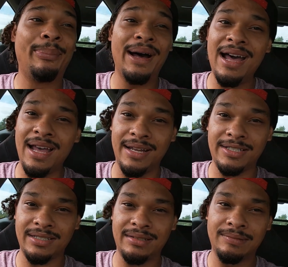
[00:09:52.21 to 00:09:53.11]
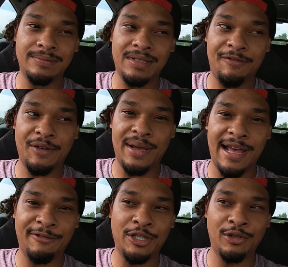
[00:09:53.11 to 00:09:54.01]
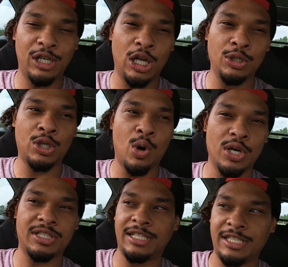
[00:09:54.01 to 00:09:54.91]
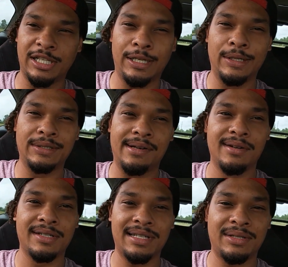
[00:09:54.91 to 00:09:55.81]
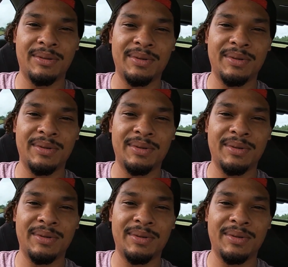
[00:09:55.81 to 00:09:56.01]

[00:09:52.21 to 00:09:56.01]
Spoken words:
But if you have to, close course. This is a closed course. That's